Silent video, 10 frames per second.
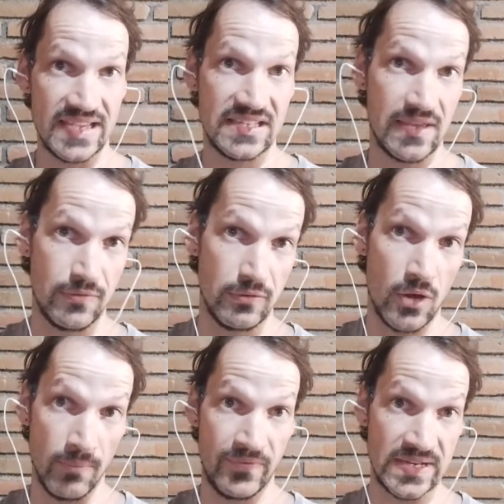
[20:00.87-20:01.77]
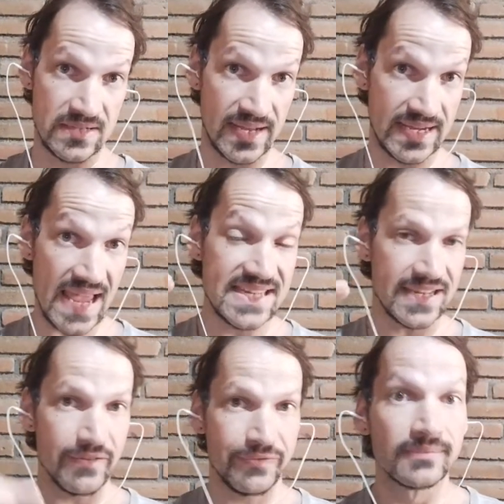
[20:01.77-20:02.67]
to give you confidence like a
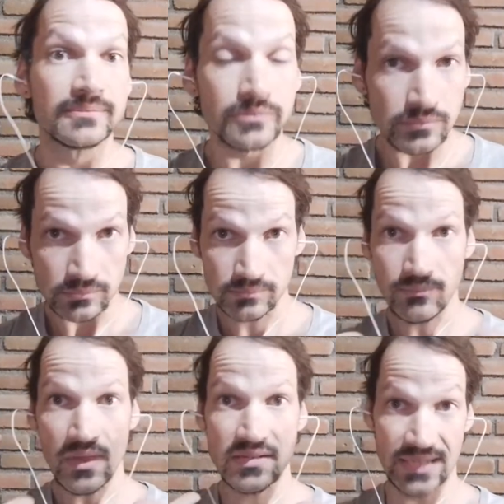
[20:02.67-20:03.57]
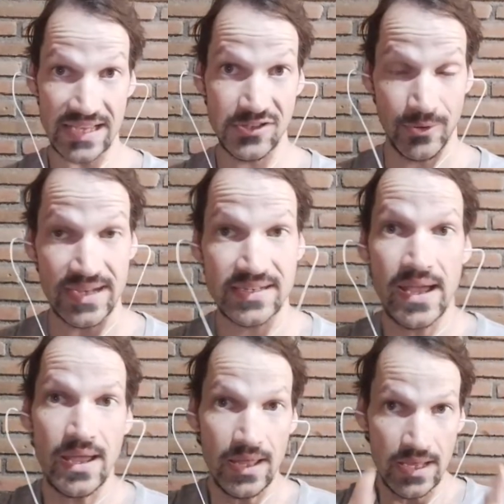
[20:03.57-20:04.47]
native, so let's do it.
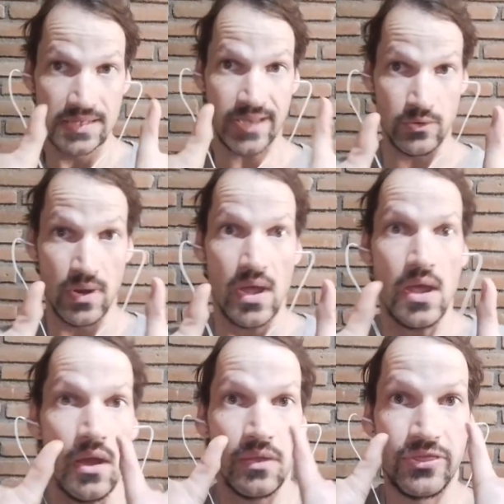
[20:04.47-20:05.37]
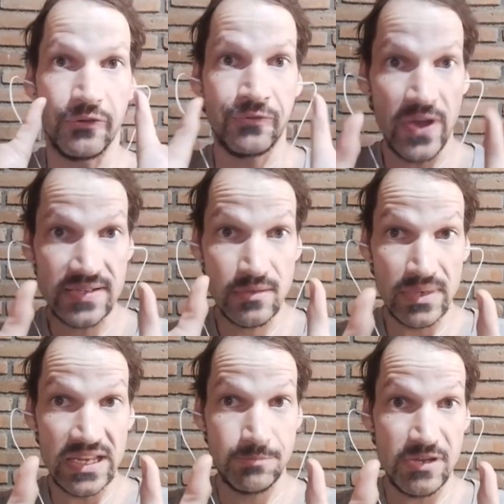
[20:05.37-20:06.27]
So the first thing we
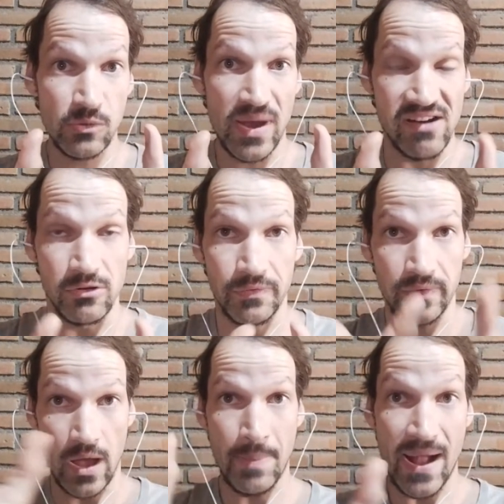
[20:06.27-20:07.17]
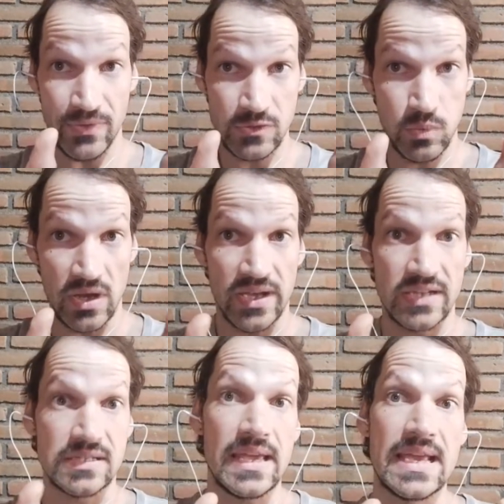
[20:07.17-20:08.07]
need to be aware of about this word
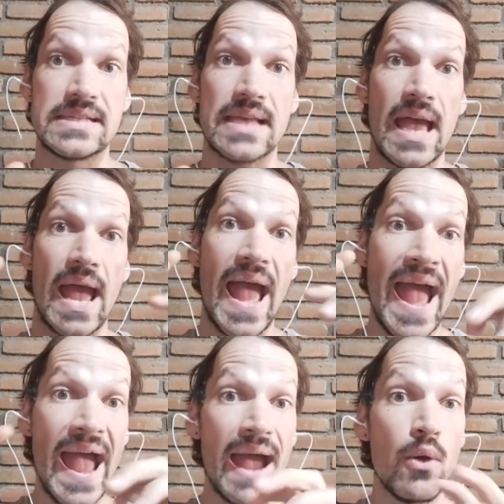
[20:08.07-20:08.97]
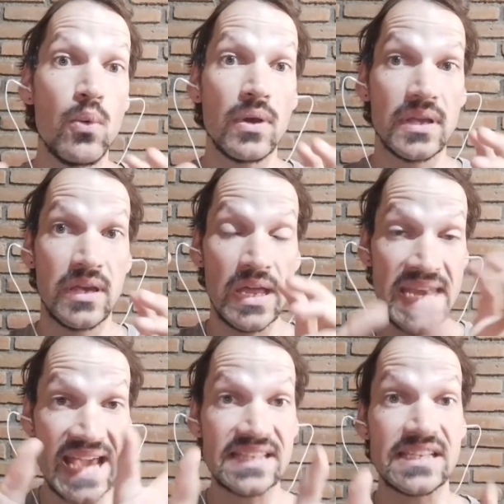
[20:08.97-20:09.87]
is how
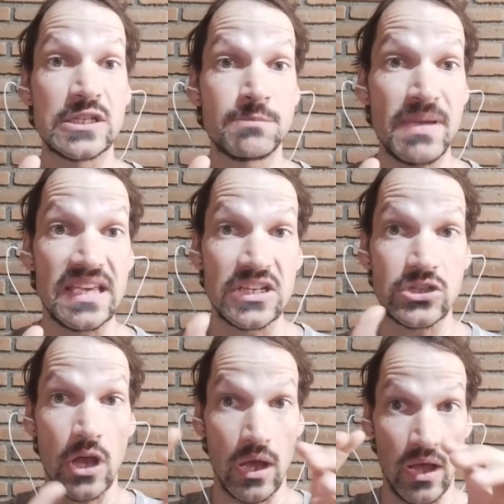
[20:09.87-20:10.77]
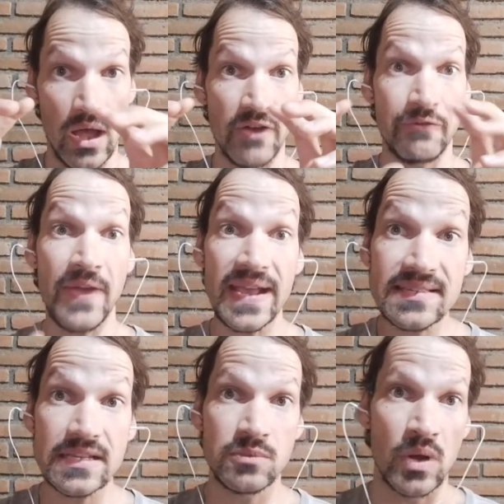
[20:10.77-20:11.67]
connected speech affects
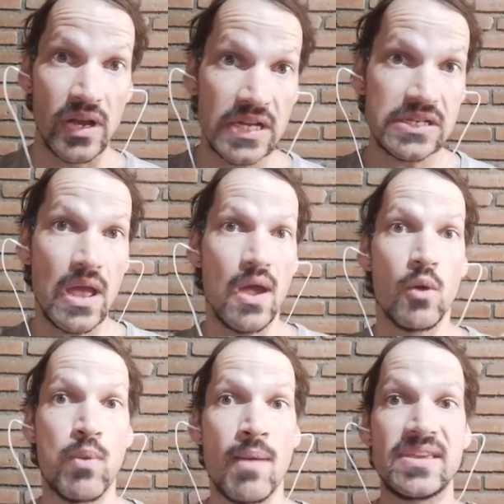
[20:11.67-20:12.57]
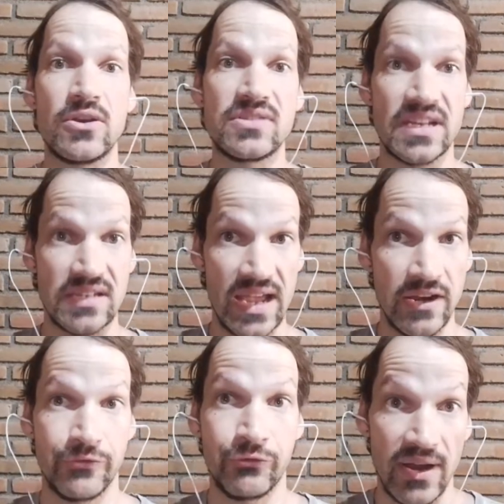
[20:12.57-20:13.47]
this word when we use it in a
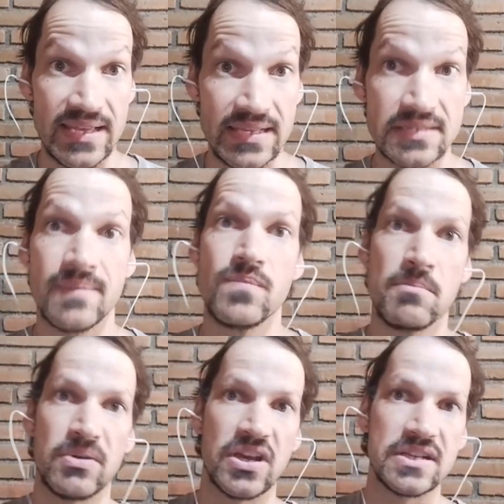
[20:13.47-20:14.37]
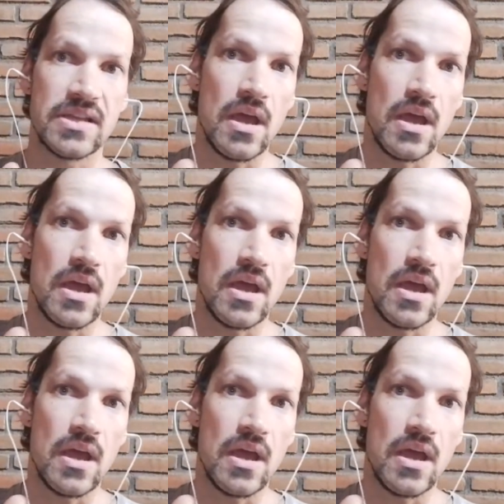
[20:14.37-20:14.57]
phrase, because